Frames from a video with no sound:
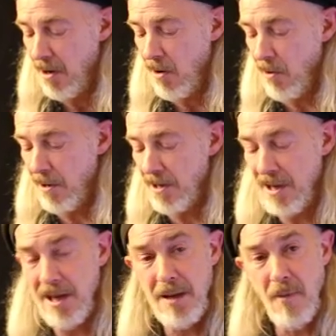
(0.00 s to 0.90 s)
or an
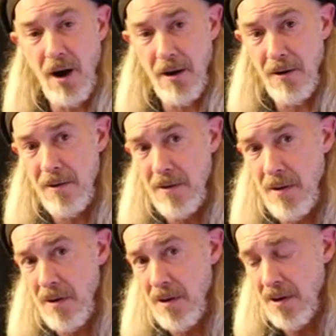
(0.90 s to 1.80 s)
E minor,
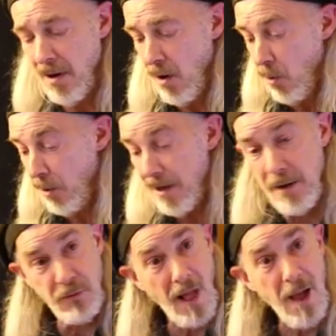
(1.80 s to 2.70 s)
or an
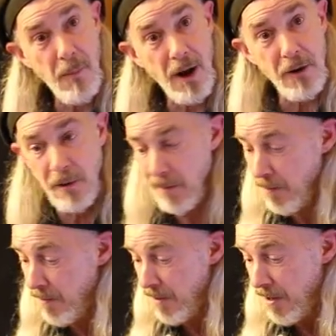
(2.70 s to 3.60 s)
E flat minor,
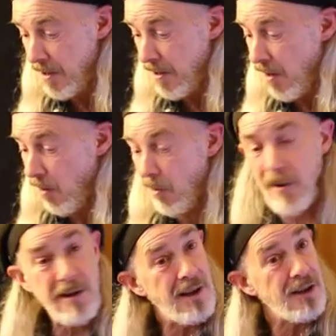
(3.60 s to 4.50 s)
or
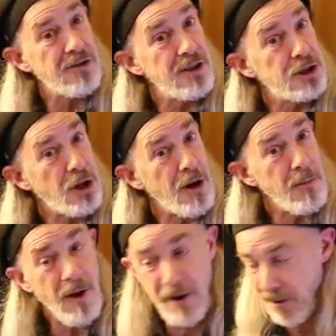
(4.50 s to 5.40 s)
a C sharp
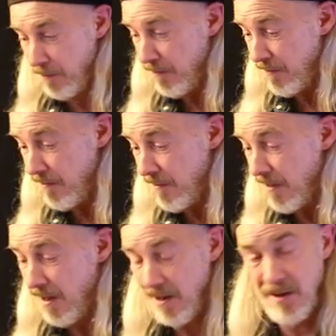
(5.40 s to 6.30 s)
minor.
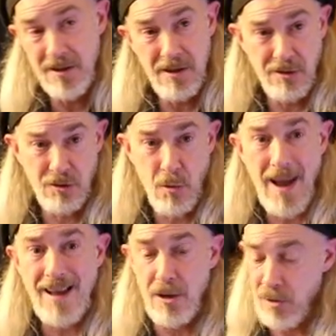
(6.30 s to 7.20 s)
It's
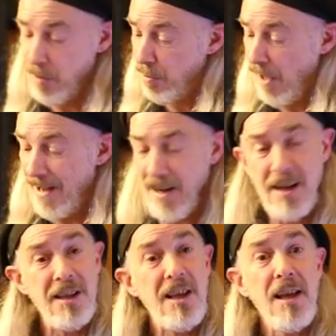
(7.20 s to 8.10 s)
great. You can play in
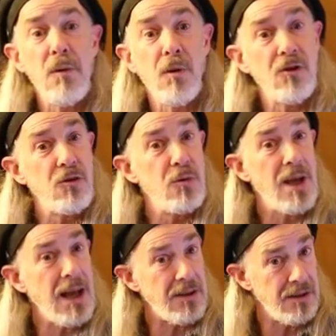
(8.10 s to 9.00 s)
any key once you
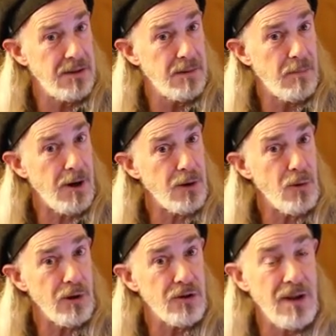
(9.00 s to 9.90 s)
get bar
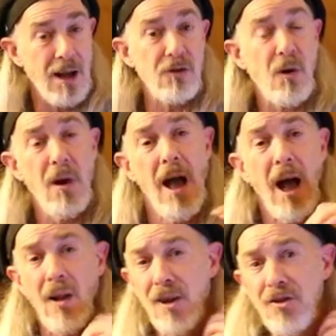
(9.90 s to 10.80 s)
chords down. So
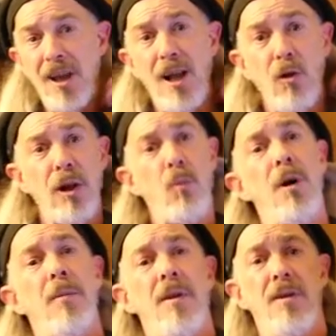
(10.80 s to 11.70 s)
let's take a look at
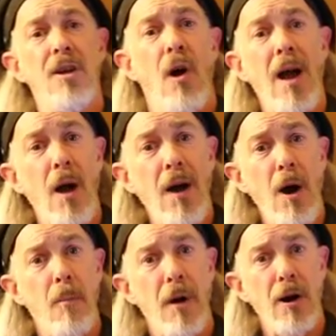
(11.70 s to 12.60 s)
what
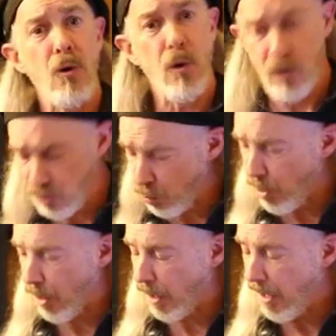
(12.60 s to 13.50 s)
how bar chords
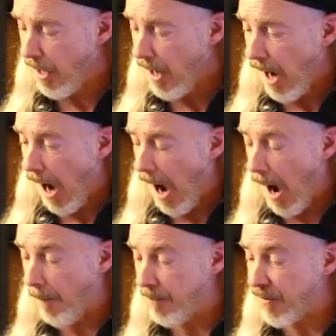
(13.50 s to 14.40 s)
work.
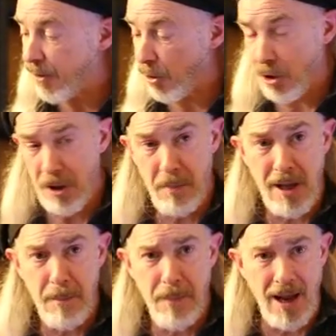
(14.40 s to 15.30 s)
They're going to
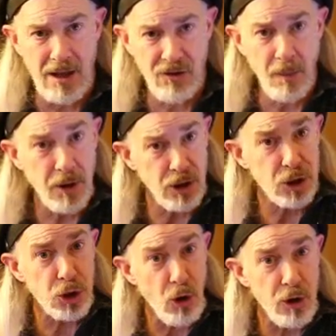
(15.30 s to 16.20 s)
be based. I'm going to
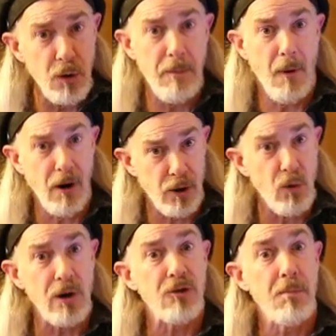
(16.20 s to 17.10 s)
show you bar
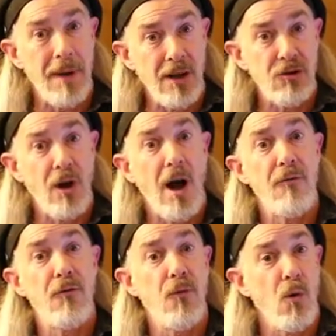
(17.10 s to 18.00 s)
chords based
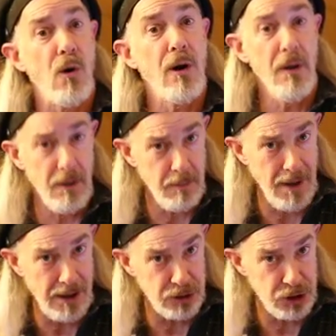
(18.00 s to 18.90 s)
off 4
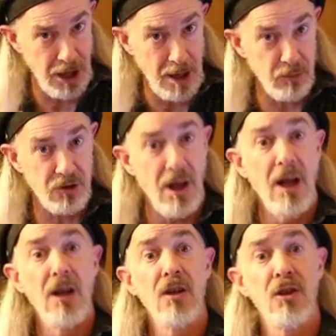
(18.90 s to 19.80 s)
main shapes.
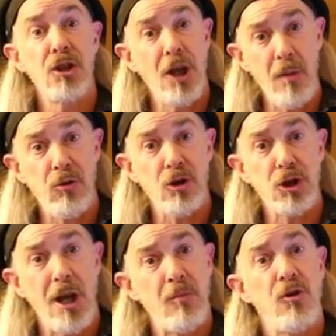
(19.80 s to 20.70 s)
The shapes are
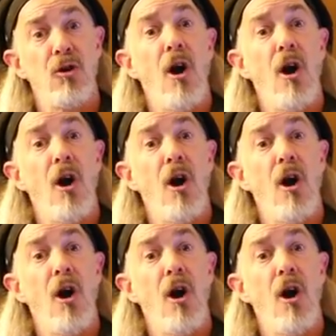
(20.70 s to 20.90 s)
shapes you're